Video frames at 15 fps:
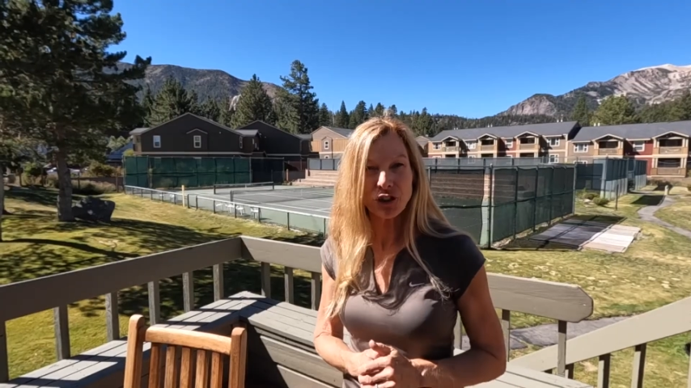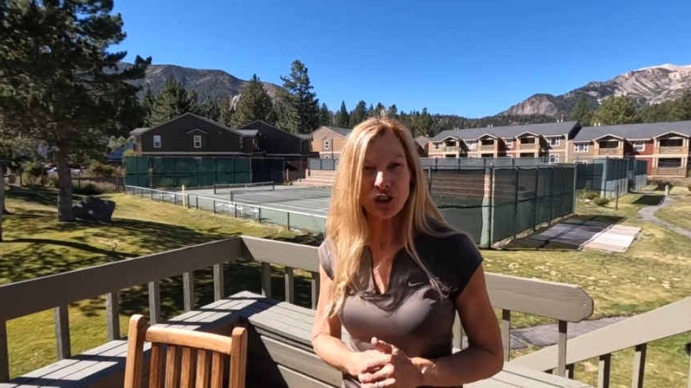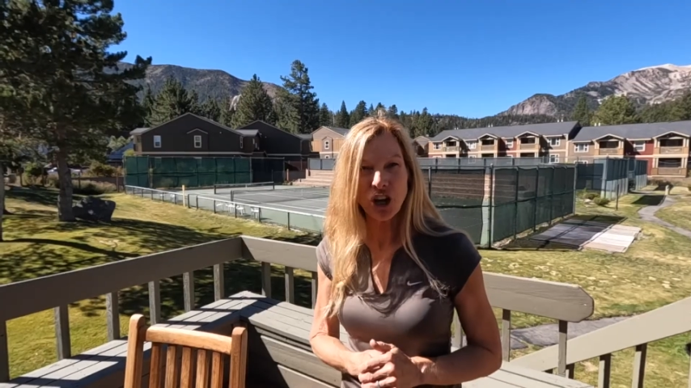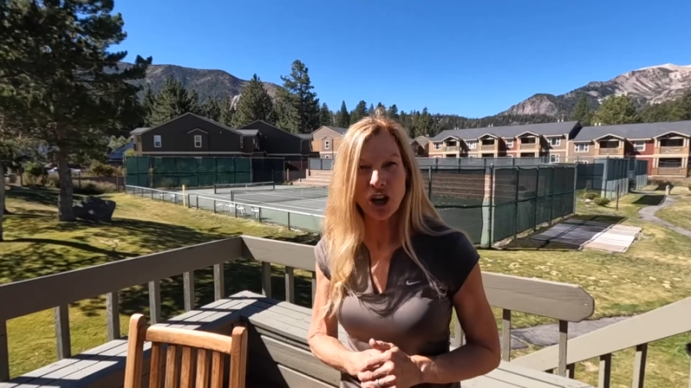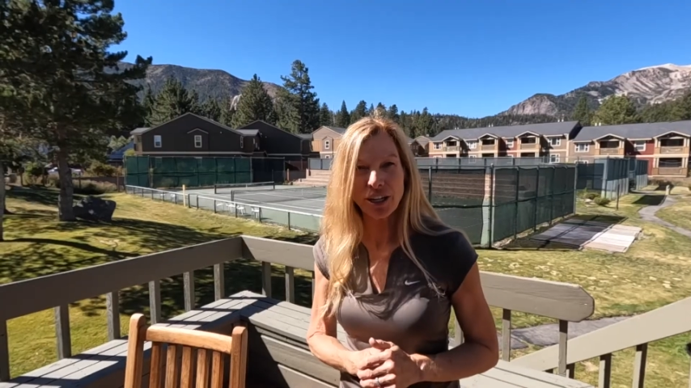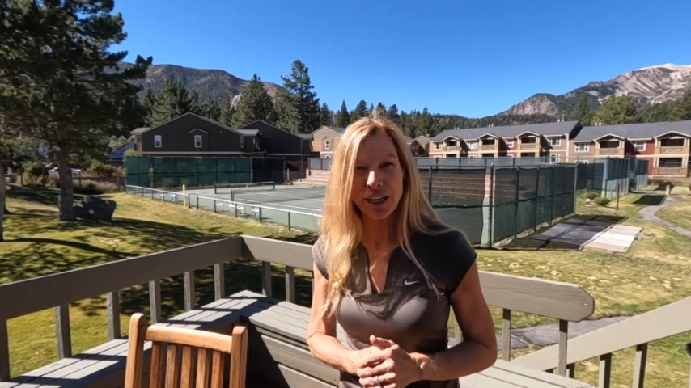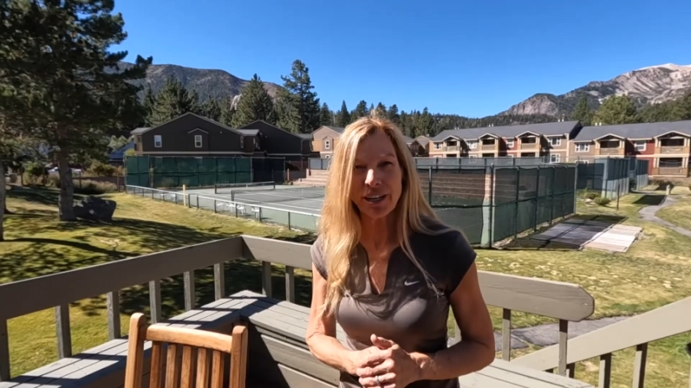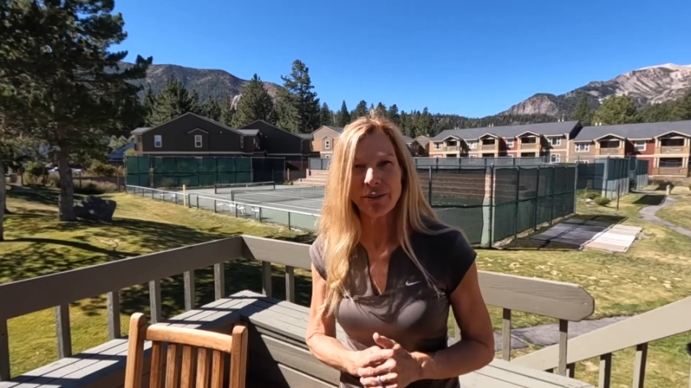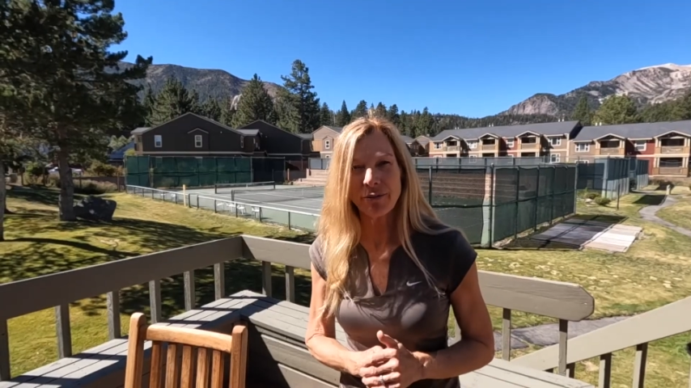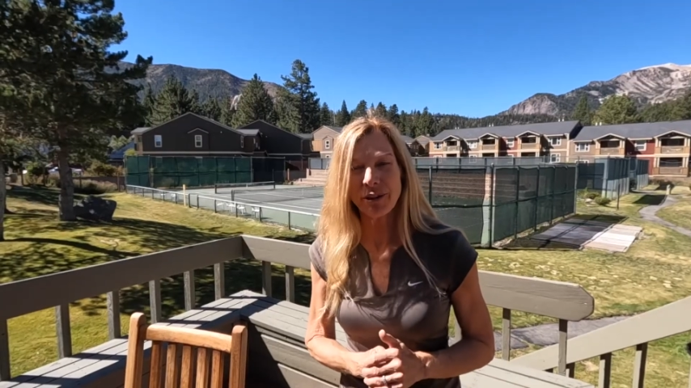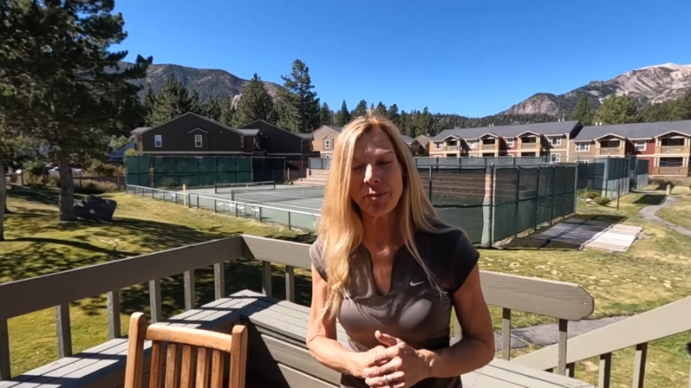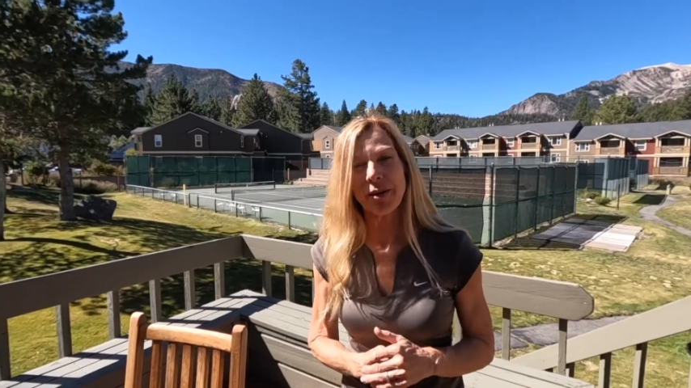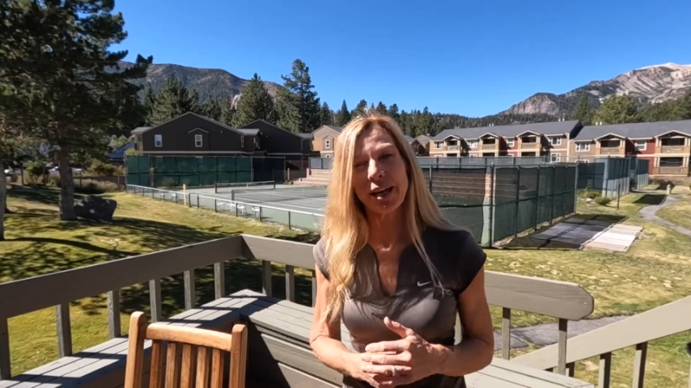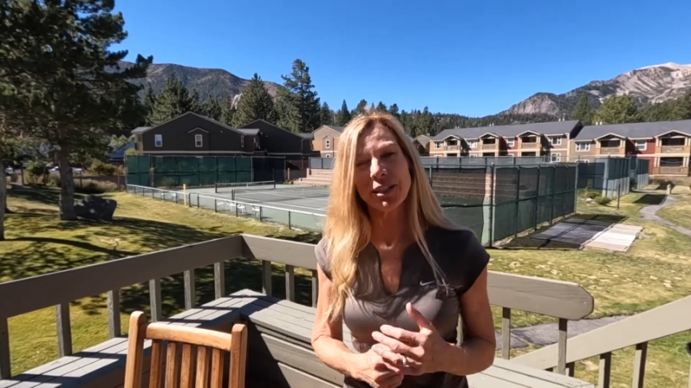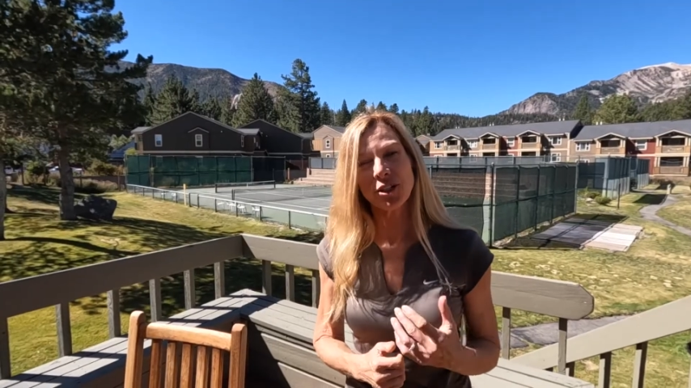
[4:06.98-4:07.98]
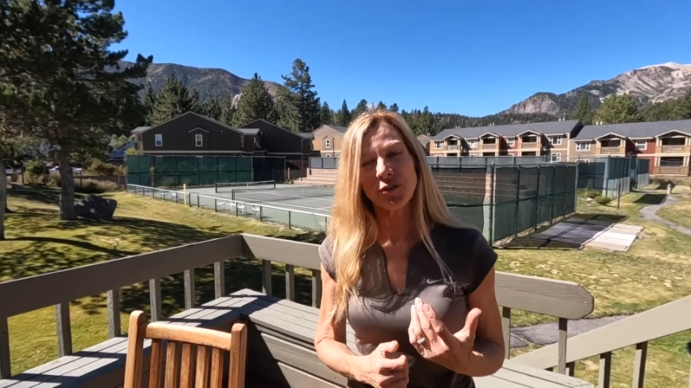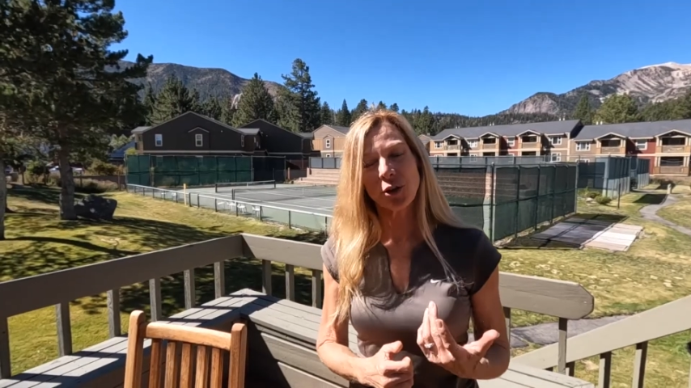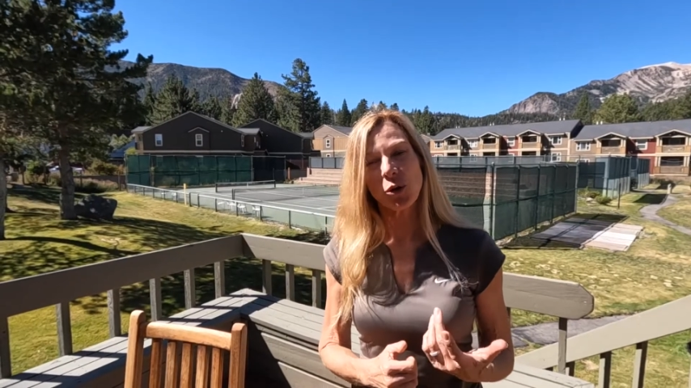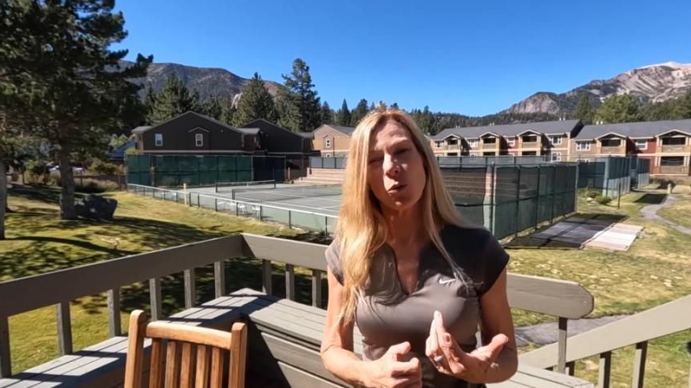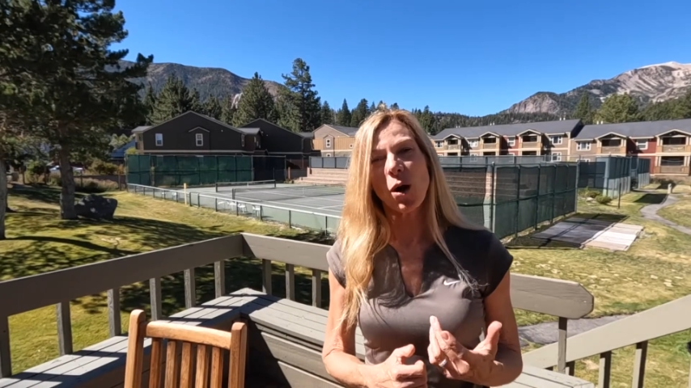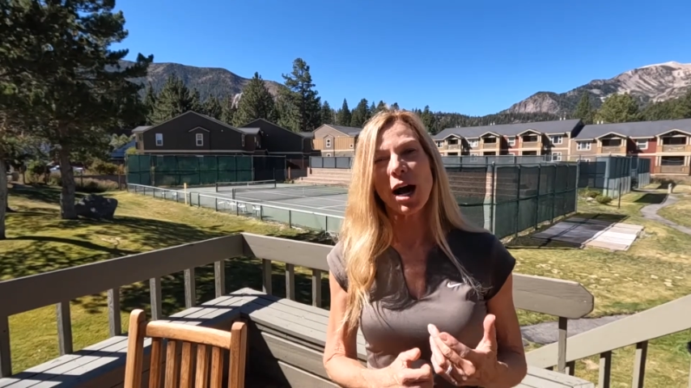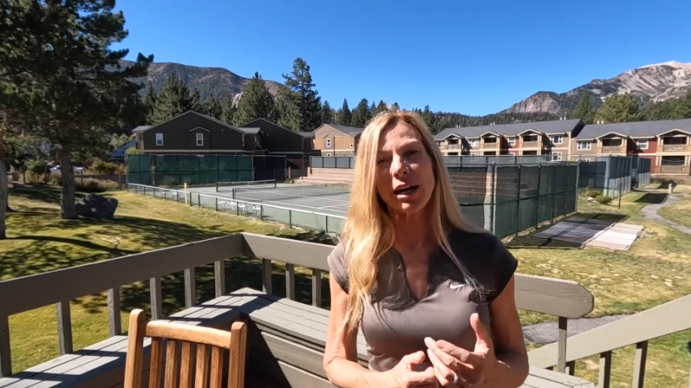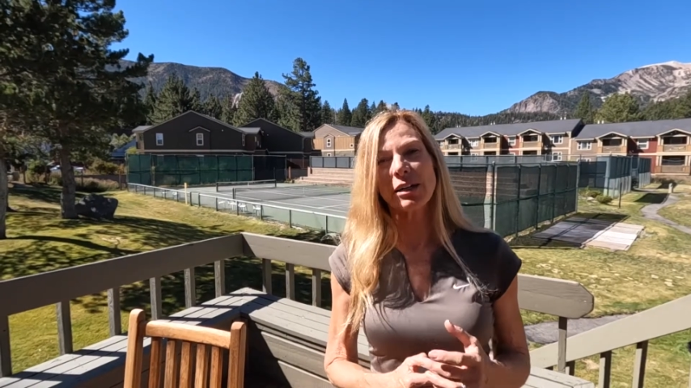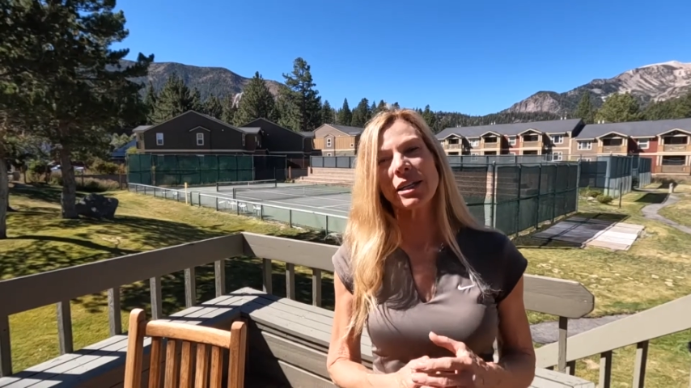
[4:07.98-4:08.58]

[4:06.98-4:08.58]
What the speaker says: talking with Manus for a while,